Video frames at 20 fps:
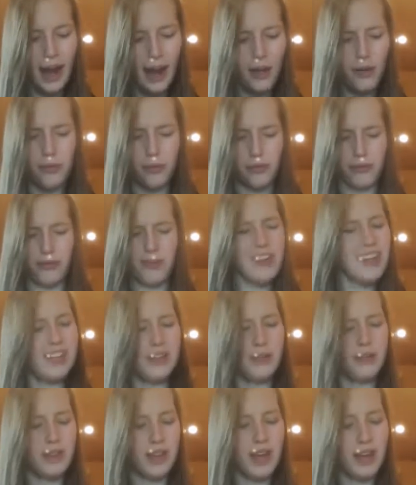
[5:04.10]
how
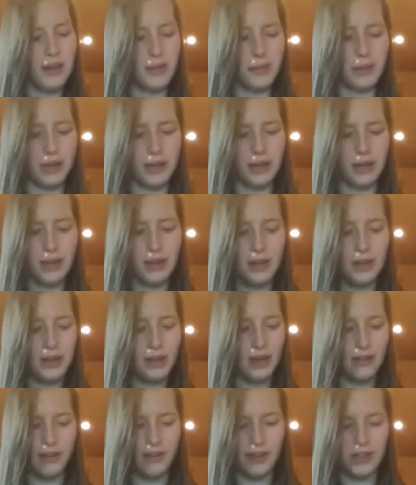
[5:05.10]
freaky would that have been
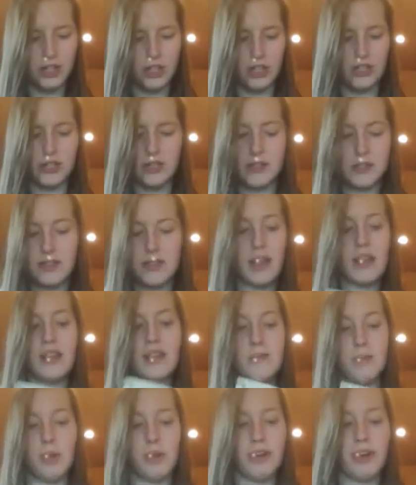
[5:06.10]
if I just
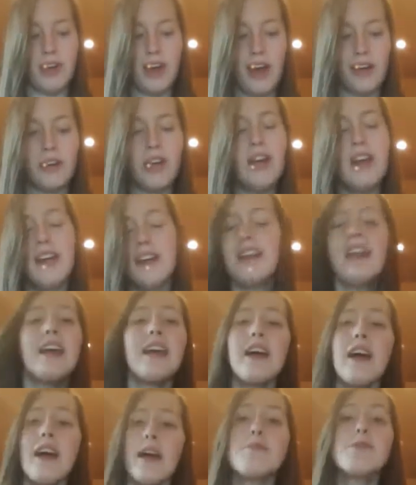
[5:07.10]
suddenly blurted out, Nia,
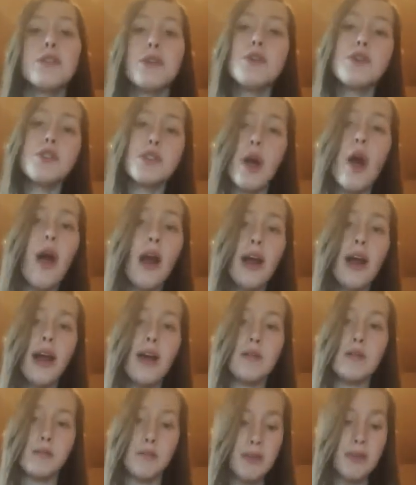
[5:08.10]
I'm so sorry,
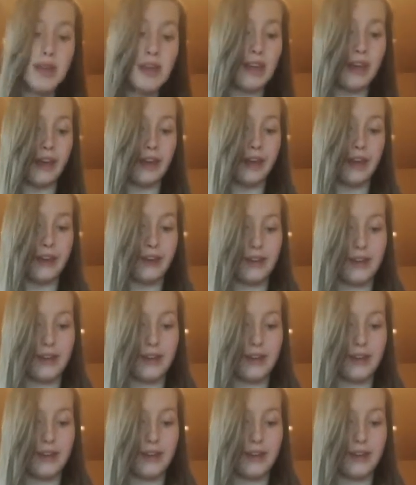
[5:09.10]
I was me.